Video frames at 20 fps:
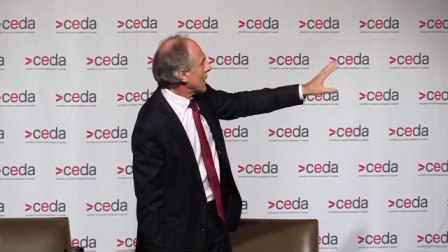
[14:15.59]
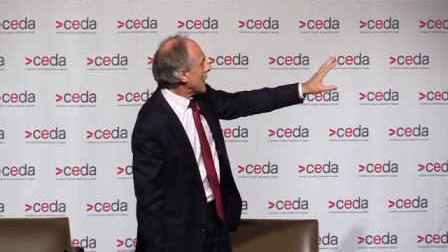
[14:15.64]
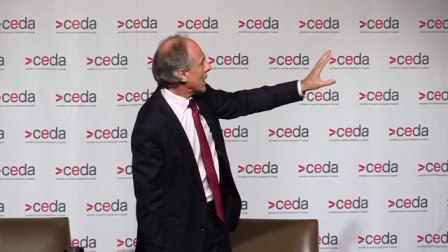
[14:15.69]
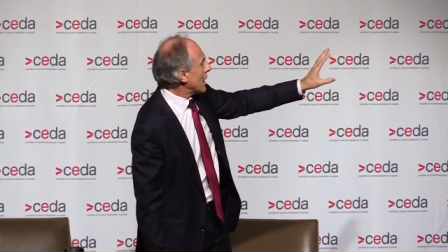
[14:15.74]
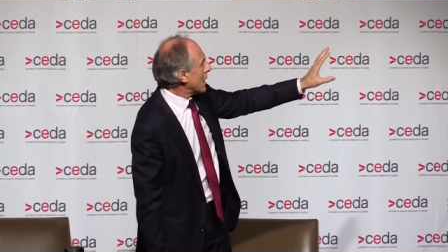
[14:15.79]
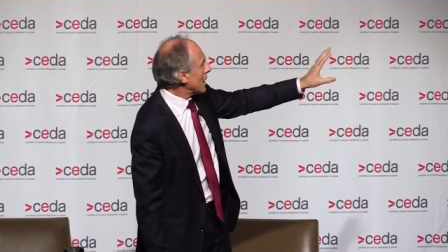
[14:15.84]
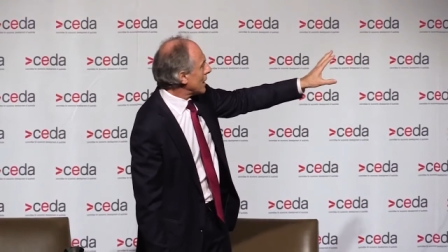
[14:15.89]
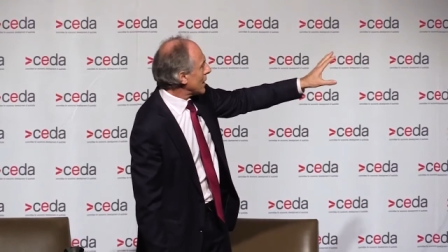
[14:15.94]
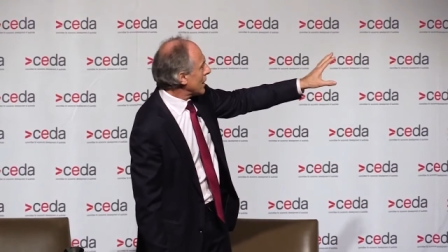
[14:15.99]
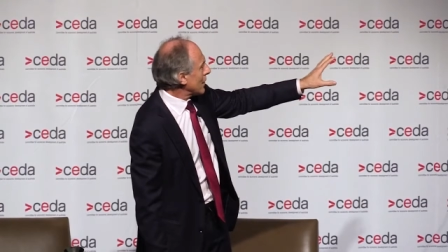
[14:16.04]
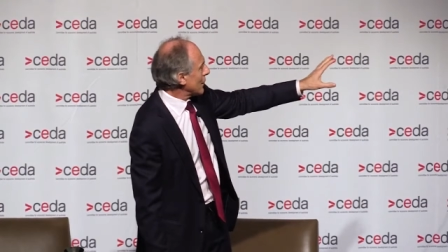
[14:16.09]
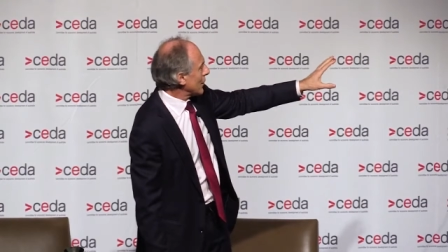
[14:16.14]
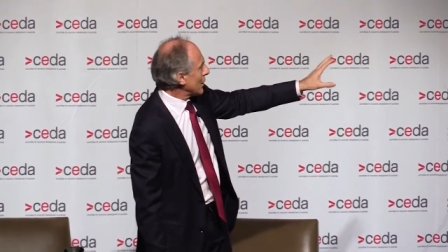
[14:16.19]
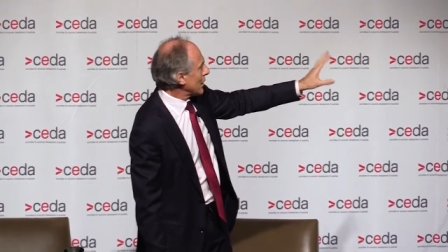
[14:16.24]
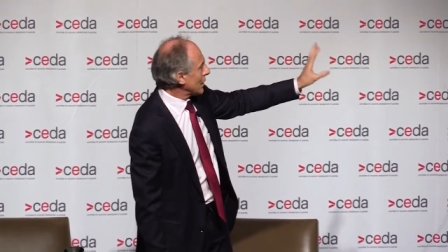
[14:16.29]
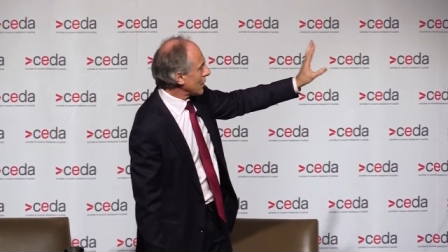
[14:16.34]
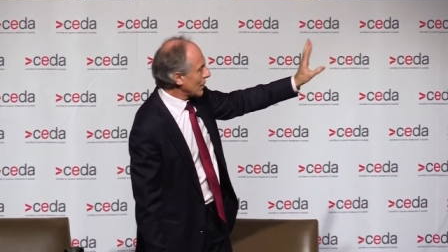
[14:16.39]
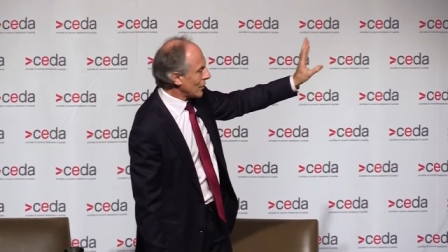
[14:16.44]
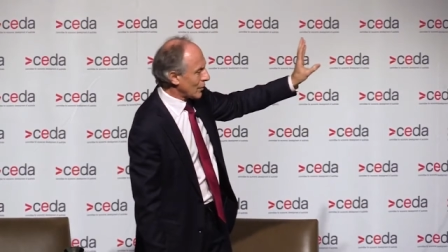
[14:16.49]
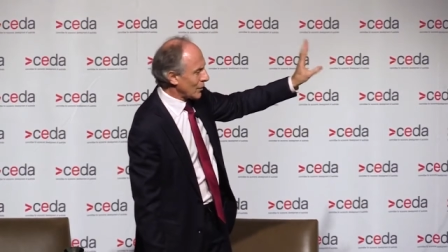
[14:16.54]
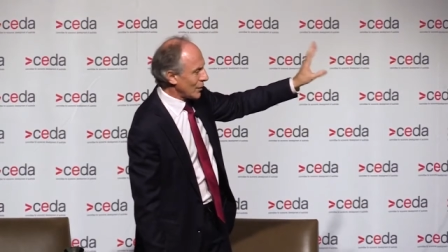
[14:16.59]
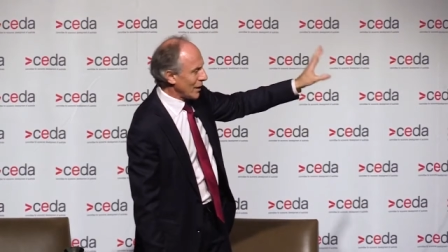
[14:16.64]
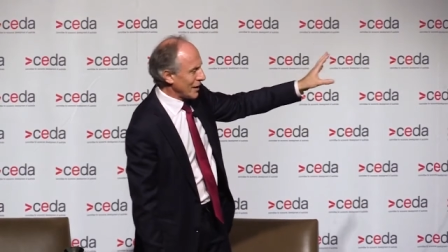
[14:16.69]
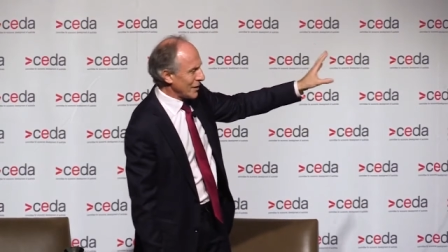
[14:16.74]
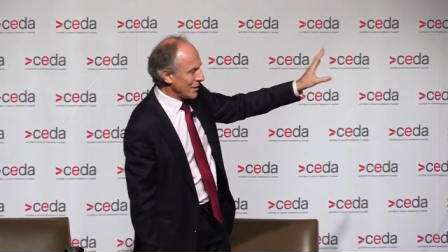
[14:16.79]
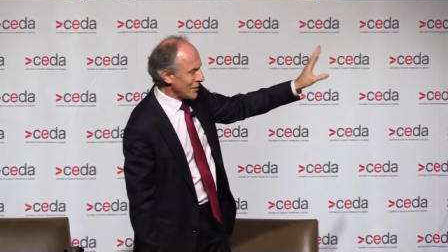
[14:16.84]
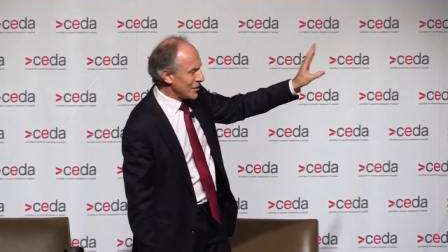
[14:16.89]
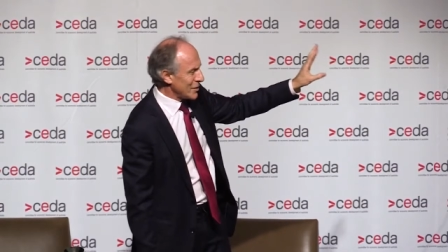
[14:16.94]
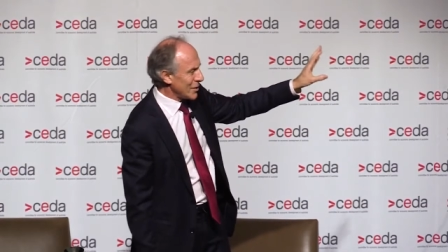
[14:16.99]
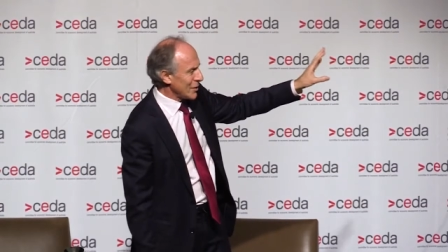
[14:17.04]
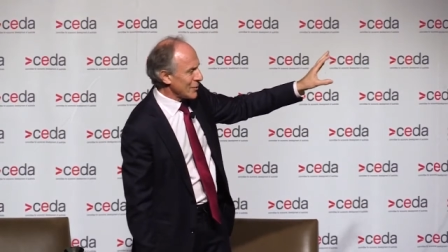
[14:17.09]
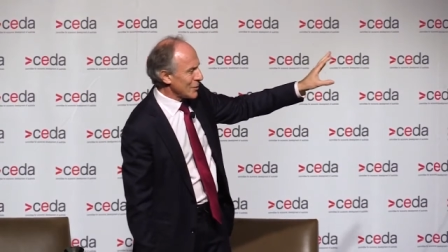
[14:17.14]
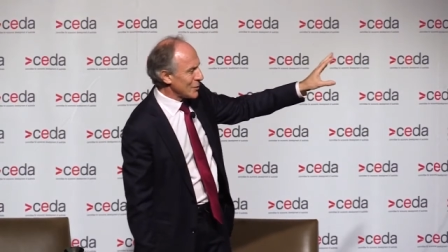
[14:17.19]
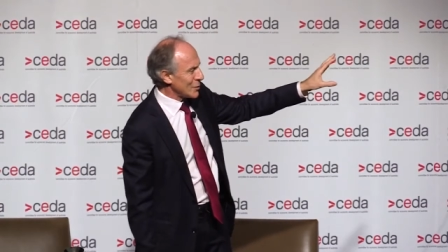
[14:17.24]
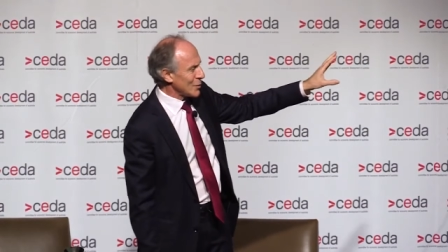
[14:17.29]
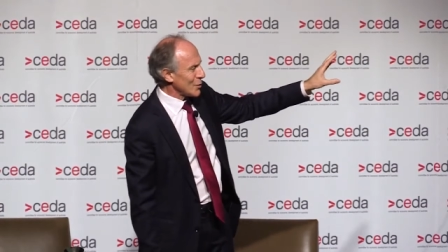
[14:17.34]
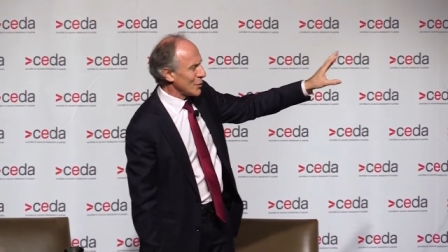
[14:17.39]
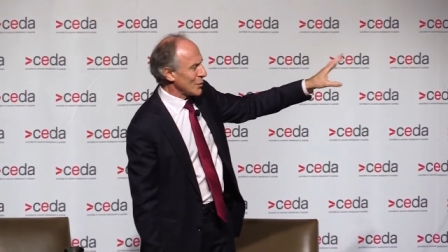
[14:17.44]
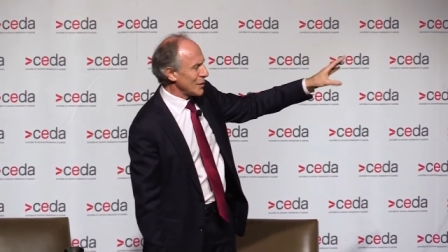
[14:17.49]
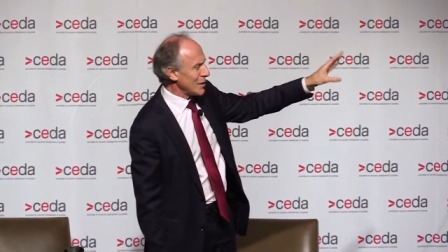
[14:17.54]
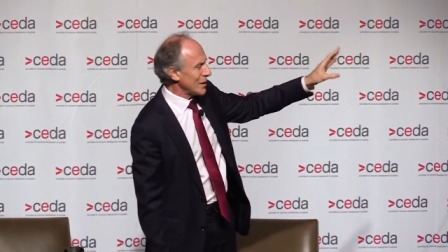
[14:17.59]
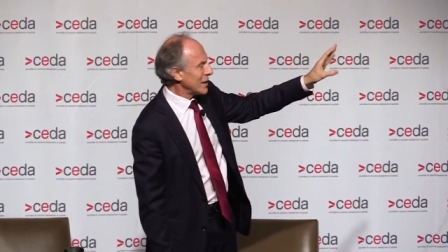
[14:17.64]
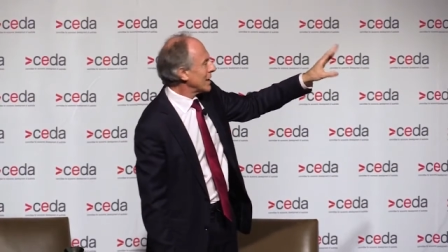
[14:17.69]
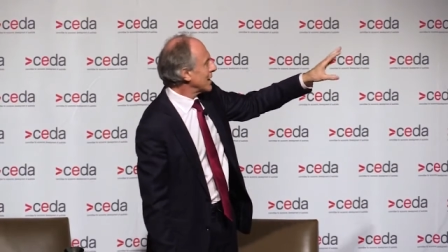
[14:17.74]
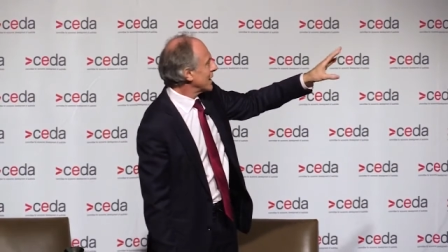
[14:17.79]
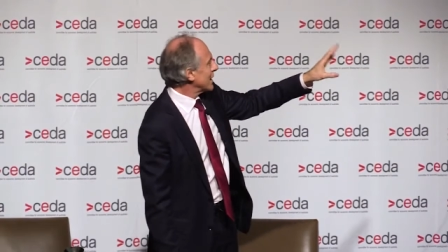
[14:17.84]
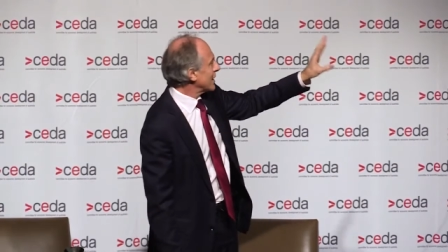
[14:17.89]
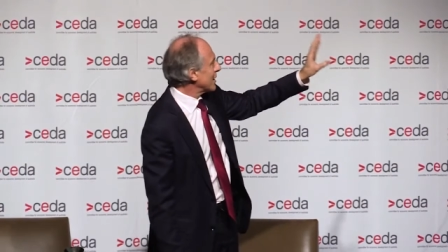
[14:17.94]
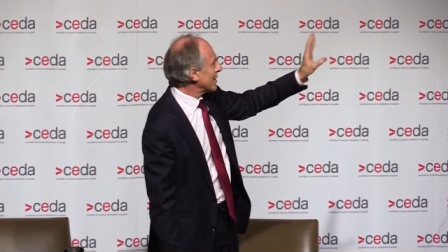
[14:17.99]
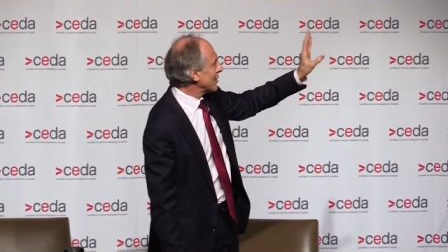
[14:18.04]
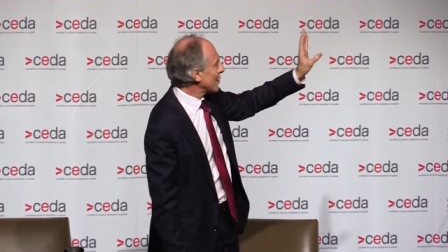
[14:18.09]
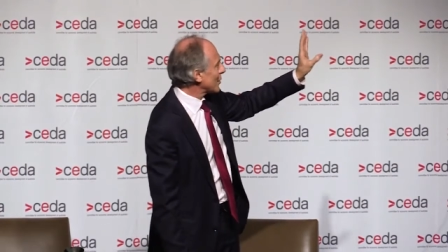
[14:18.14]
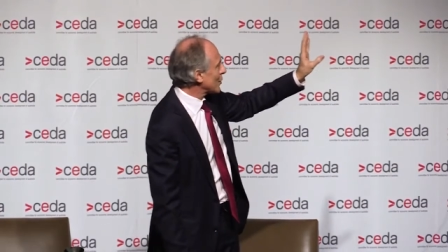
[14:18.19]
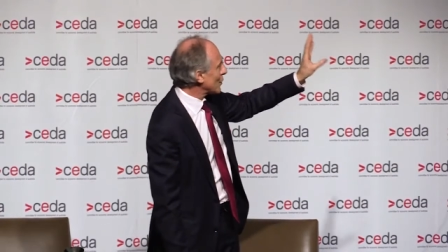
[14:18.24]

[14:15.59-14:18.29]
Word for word: uh, every state and territory in